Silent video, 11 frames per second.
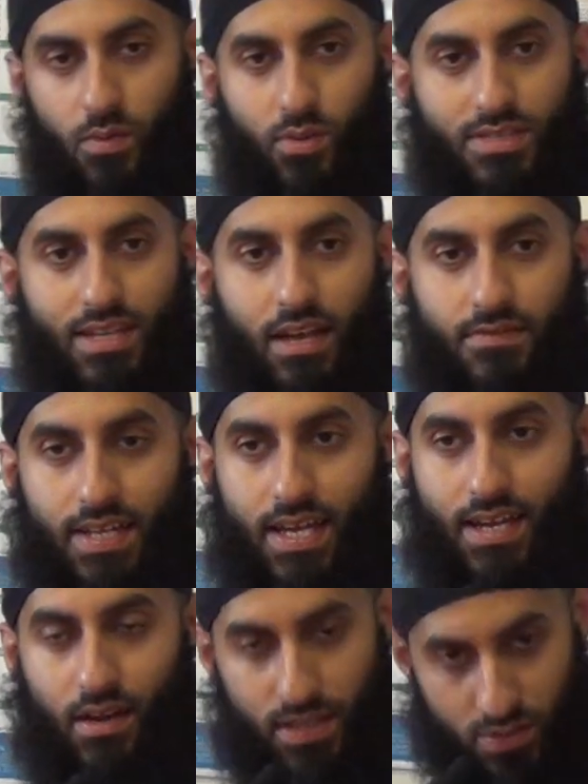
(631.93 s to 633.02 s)
What's left
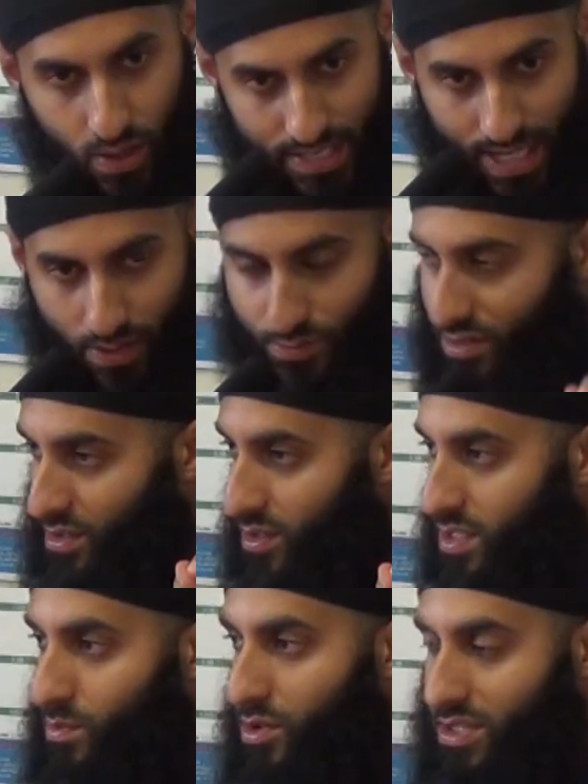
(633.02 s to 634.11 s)
here now, he's gone down
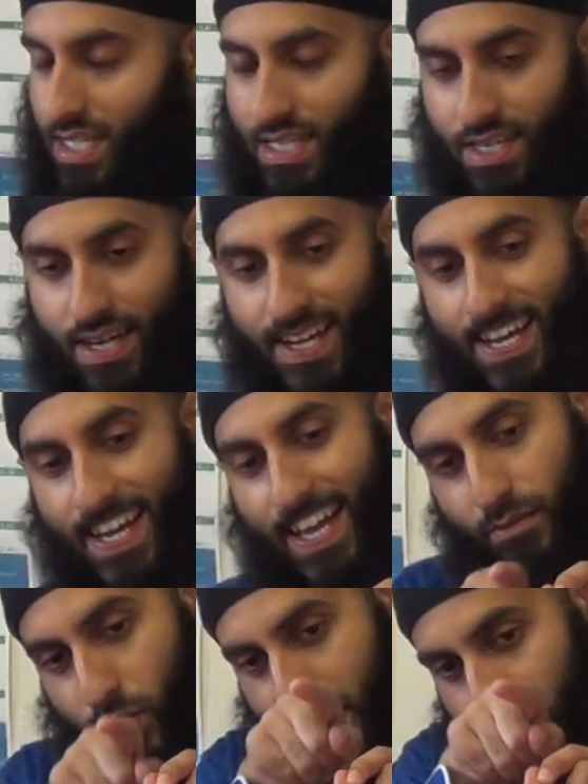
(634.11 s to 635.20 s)
to Mauritania.
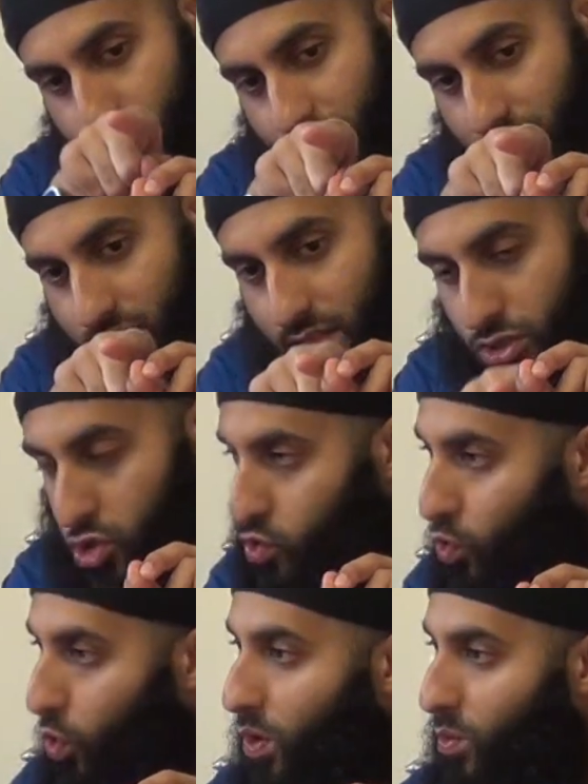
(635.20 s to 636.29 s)
When he reached the
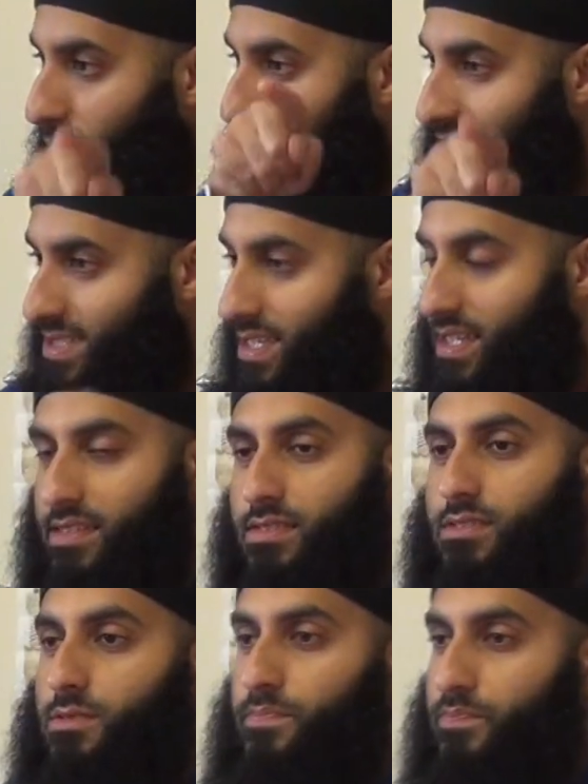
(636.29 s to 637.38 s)
shore where the sea
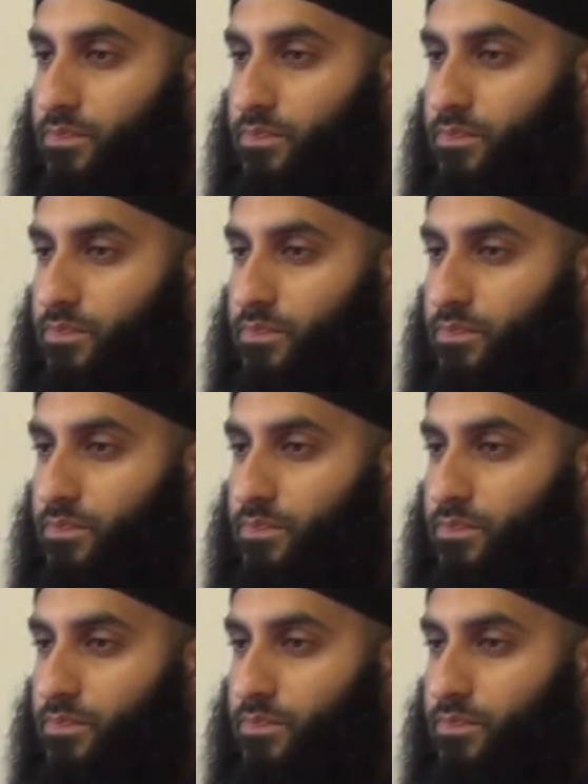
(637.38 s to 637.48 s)
is,